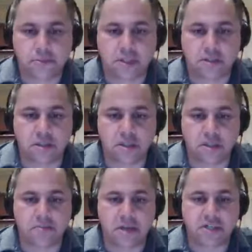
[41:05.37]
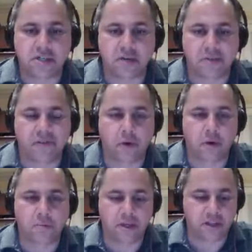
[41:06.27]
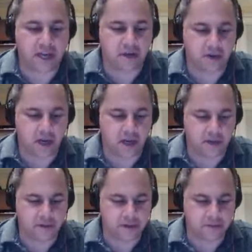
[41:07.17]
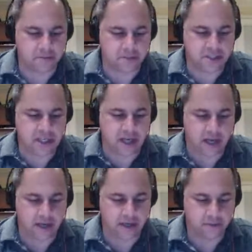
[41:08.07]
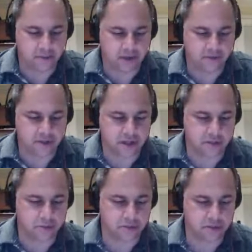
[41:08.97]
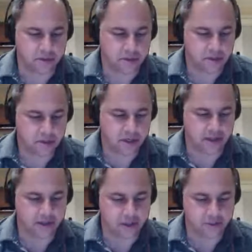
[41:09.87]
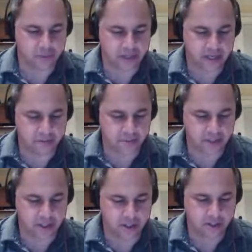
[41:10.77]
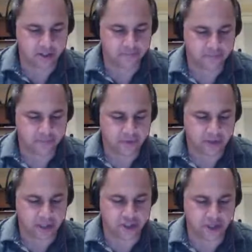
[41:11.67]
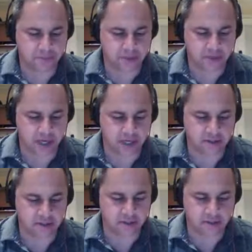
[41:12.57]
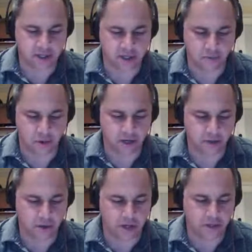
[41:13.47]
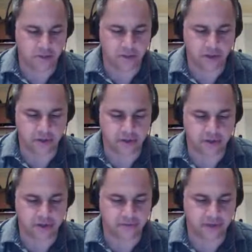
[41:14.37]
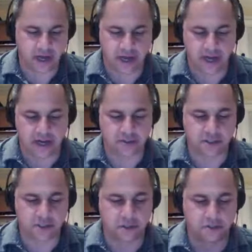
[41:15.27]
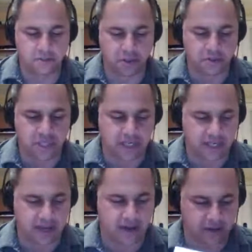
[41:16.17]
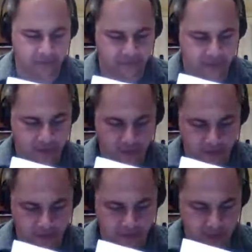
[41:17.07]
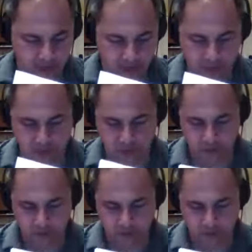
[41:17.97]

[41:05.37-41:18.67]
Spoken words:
Because it mentioned it before, that the Z guy, whatever his name was, the guy that goes by the name Z, had jumped his case saying, why are you doing all this stuff? And I actually told him to go take a day off a few times, and